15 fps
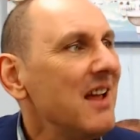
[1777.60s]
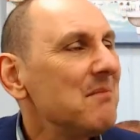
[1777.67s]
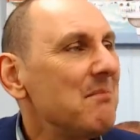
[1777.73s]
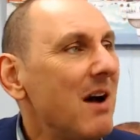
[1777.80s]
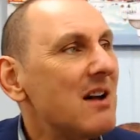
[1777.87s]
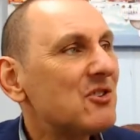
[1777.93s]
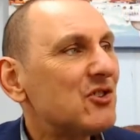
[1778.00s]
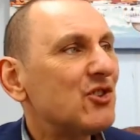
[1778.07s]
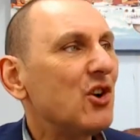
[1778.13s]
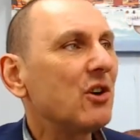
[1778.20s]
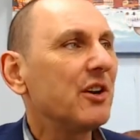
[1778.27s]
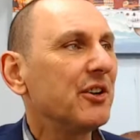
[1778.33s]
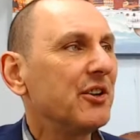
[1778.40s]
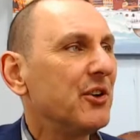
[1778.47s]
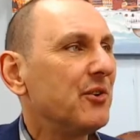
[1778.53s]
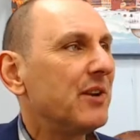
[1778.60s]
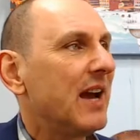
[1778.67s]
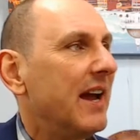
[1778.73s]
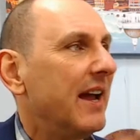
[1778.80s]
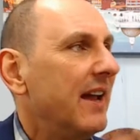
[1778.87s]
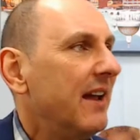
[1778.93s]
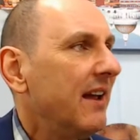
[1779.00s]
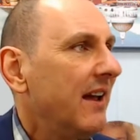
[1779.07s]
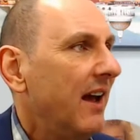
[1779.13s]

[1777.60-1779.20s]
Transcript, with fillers: Mars Chocolate UK.